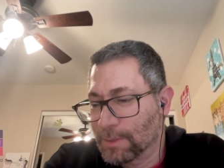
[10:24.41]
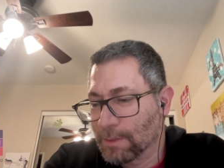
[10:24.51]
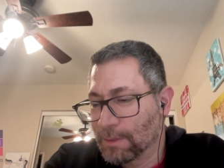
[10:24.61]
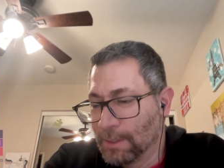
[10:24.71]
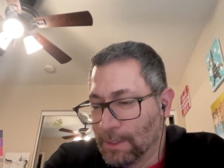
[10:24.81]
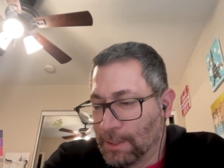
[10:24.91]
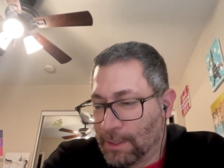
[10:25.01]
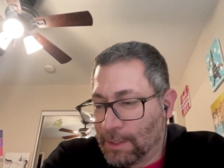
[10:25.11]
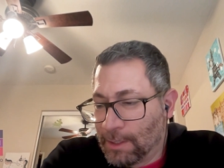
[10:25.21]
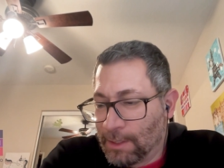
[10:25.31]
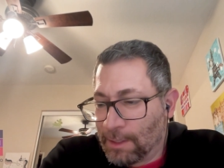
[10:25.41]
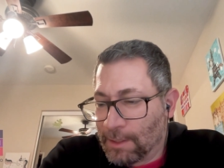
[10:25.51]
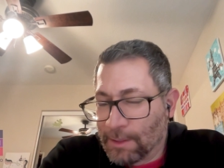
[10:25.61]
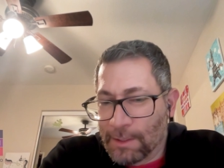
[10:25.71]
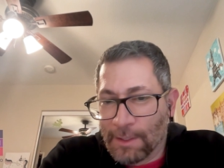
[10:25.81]

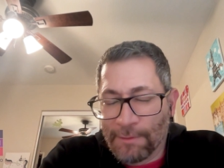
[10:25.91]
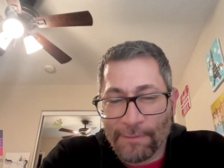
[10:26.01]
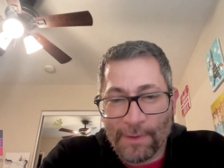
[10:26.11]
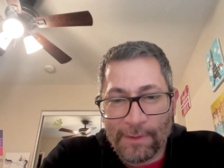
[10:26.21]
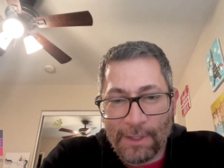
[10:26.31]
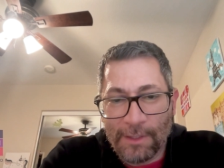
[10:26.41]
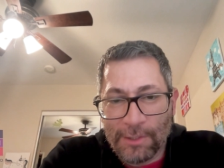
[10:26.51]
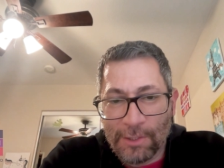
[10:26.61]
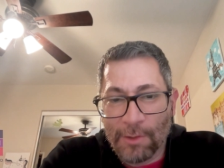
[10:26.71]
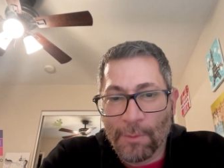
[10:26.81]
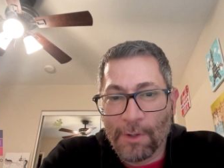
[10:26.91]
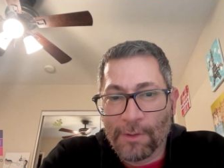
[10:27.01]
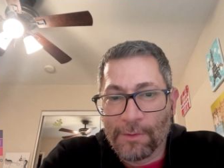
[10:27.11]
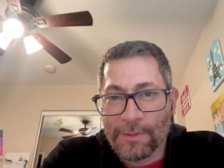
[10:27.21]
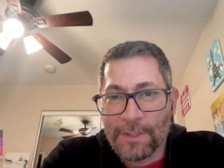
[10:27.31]
the foundational
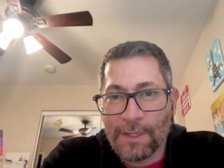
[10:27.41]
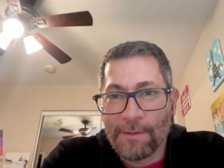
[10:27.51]
models,